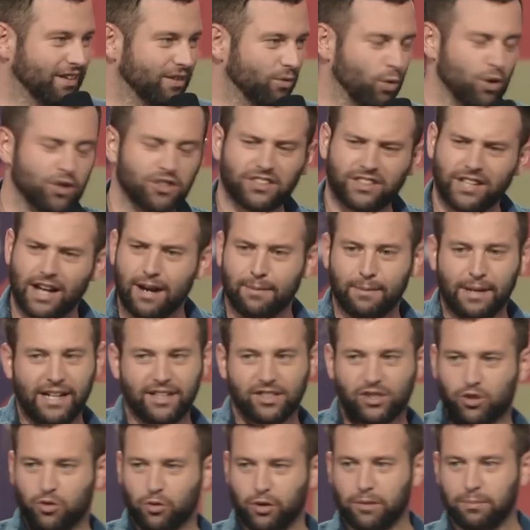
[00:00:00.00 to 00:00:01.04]
Worst time in
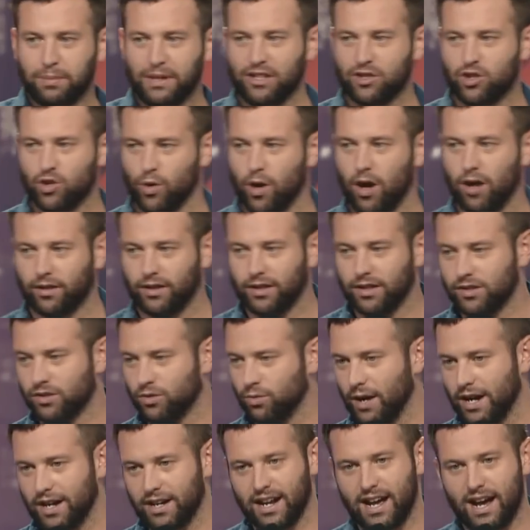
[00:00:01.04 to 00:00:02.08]
history to be a drunk is
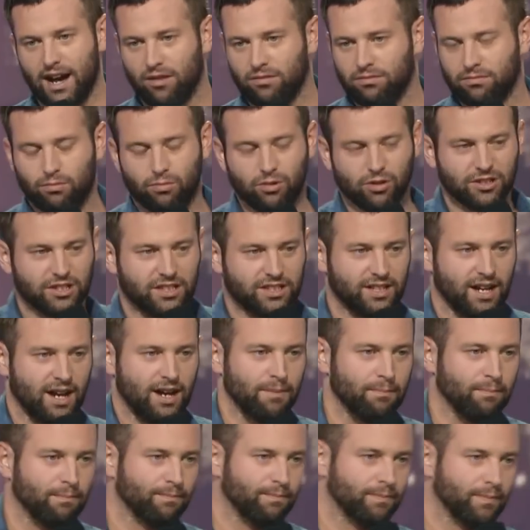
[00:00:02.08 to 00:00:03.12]
right now. Worst
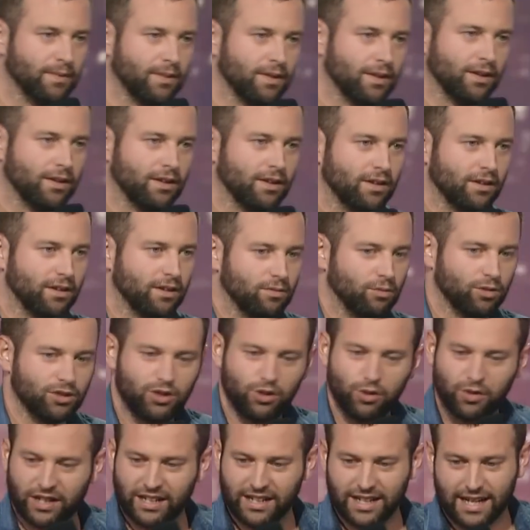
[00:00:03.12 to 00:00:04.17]
time. We're
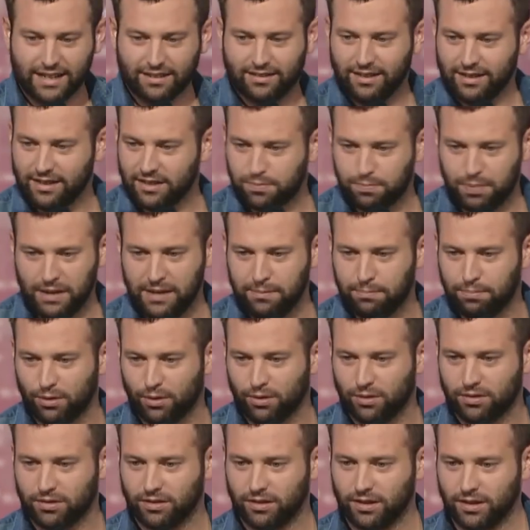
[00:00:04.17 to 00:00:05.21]
too connected as
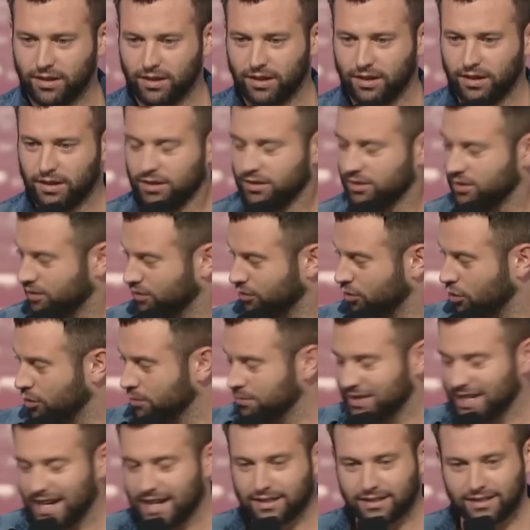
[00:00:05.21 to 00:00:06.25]
people. So
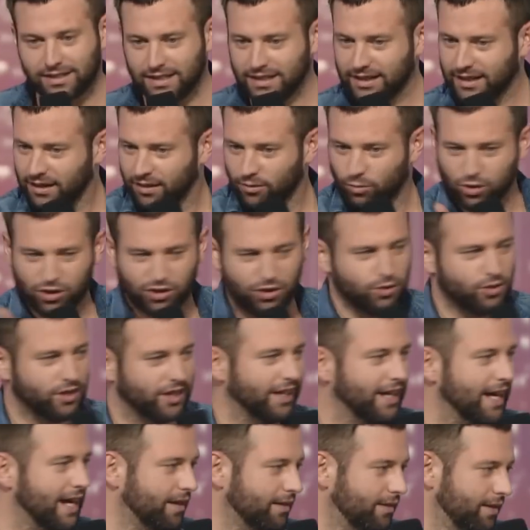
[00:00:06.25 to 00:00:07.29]
Norm texting, we're too
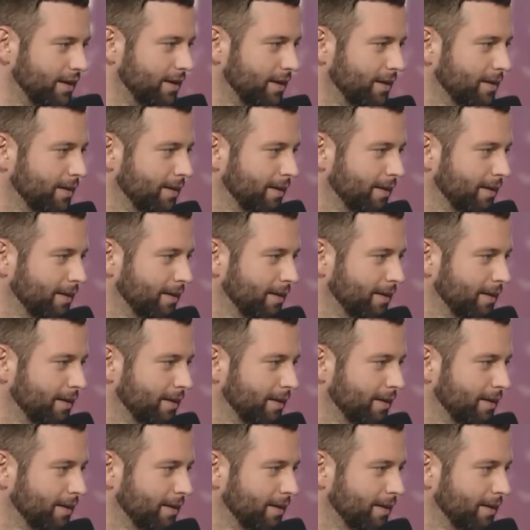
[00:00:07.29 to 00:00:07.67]
connected.